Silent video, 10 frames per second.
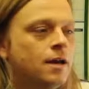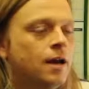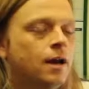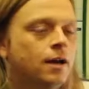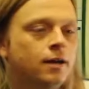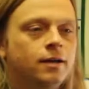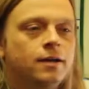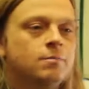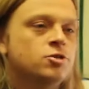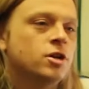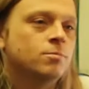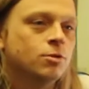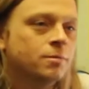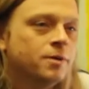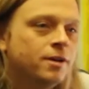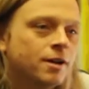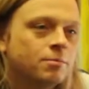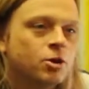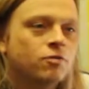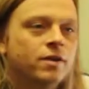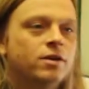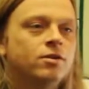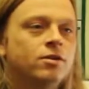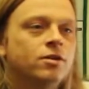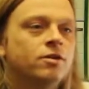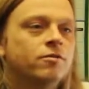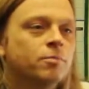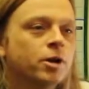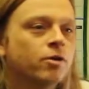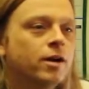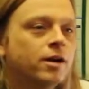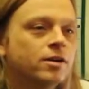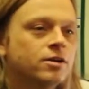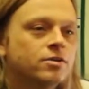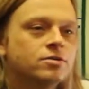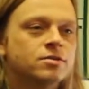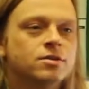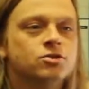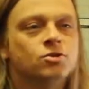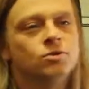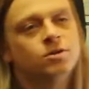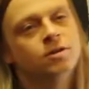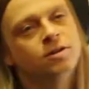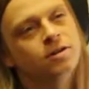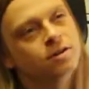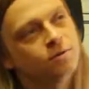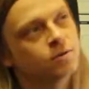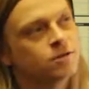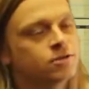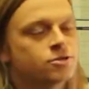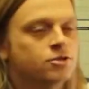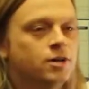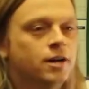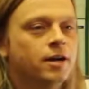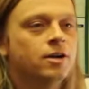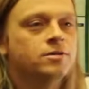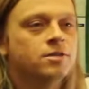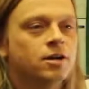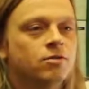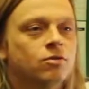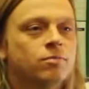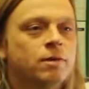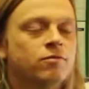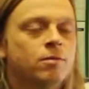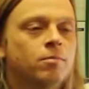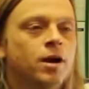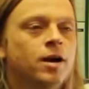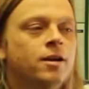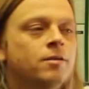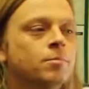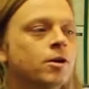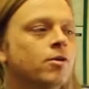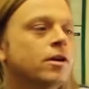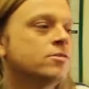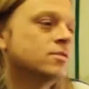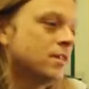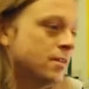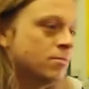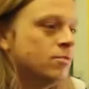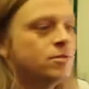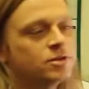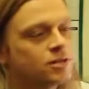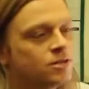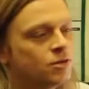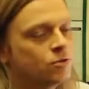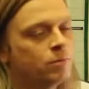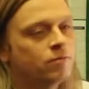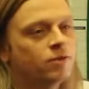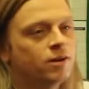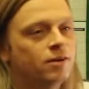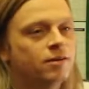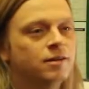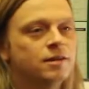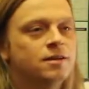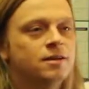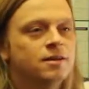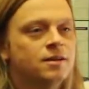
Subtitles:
I'm Sean Bohrman. I'm co-founder of Burger Records, the store, which I started with my friend Brian, and Burger Records, the label, which I started with my friend Lee.